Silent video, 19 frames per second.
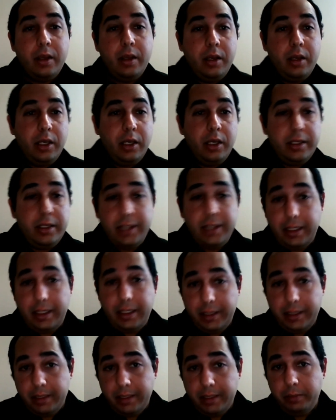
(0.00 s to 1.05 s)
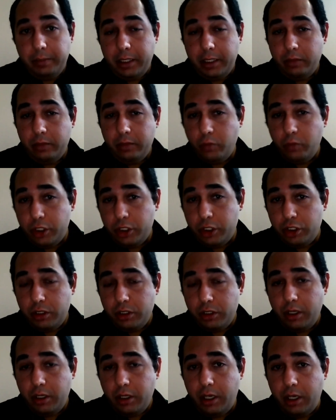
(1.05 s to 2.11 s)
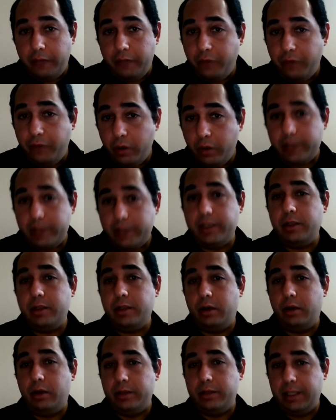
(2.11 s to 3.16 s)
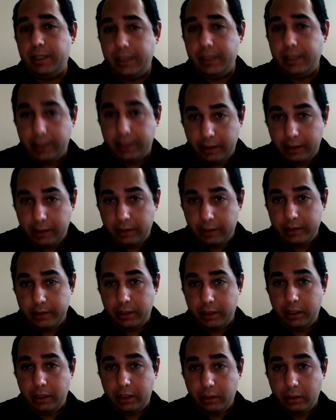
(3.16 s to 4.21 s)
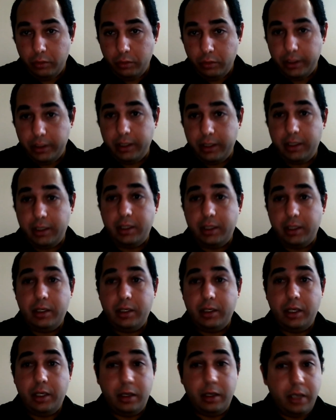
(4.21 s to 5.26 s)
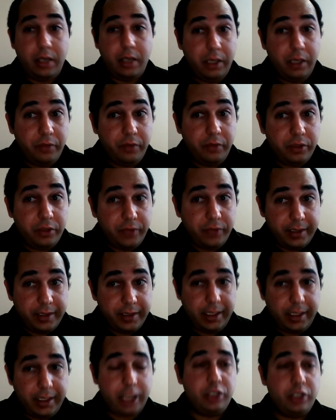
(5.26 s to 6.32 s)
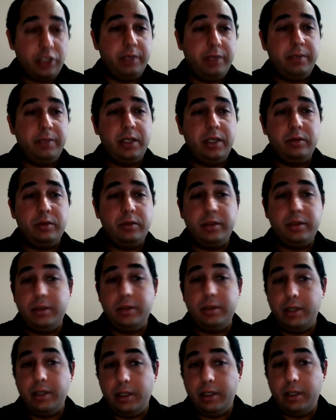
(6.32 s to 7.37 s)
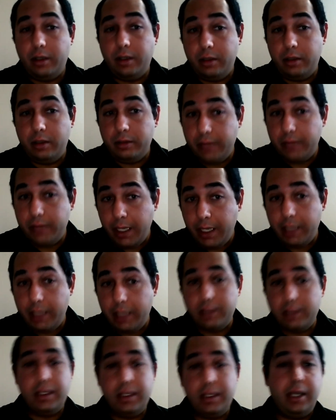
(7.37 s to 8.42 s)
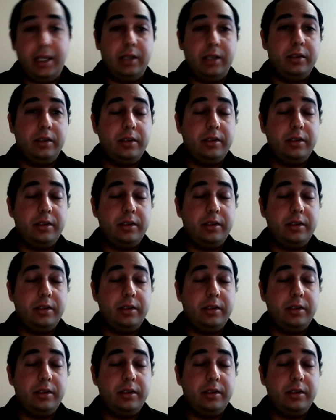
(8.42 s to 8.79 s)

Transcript: is a discipline which focuses on the details, including every transaction amount, date, and